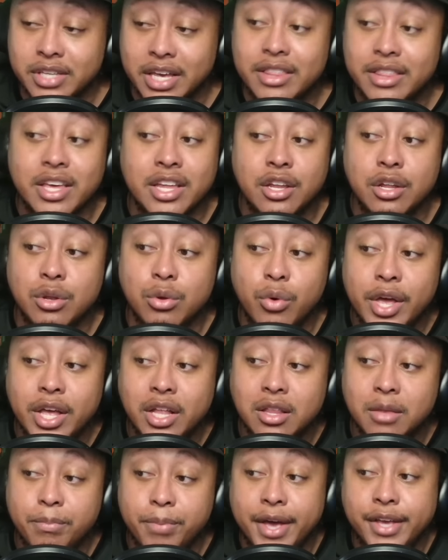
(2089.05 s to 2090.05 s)
And then the New
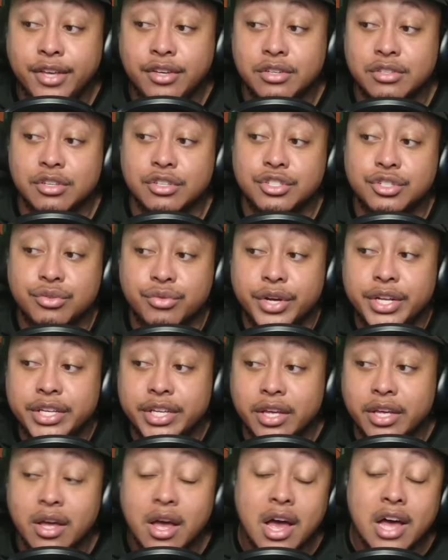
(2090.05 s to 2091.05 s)
England Patriots are
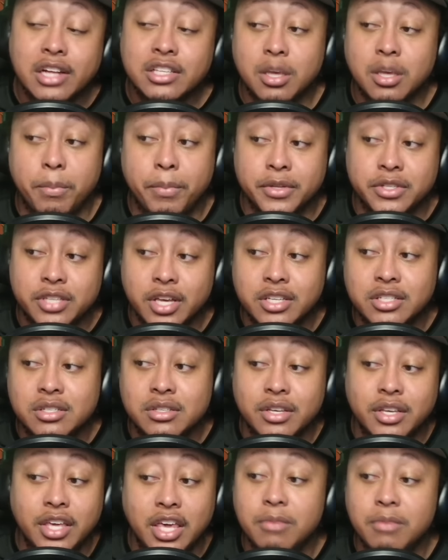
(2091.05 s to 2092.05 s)
trending to
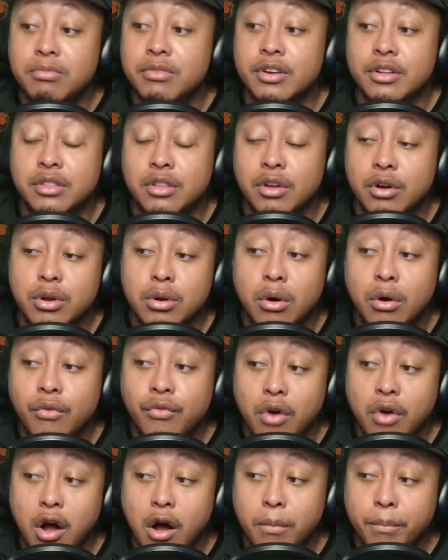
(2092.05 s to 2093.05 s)
potentially keep their third
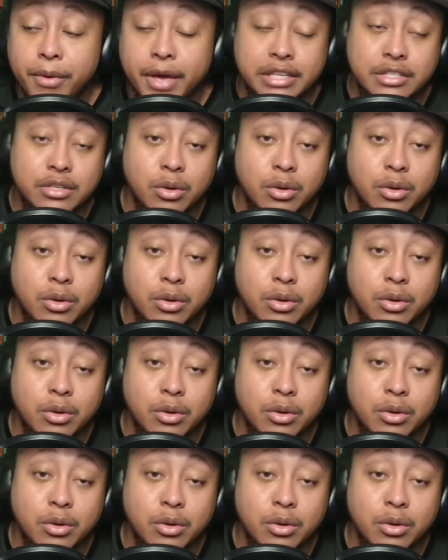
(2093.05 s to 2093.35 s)
overall pick.